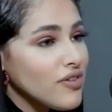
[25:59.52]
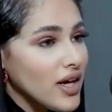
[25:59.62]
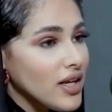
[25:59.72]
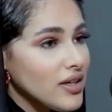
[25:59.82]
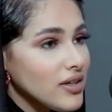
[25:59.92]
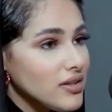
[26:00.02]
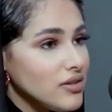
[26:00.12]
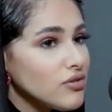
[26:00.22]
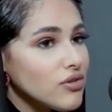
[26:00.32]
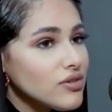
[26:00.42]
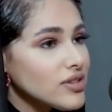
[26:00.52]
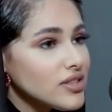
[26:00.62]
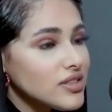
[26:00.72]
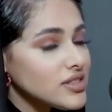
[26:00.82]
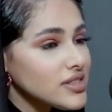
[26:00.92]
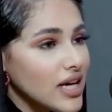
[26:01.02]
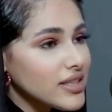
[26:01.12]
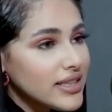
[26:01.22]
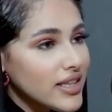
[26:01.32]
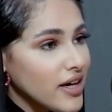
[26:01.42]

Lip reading: fail, you don't understand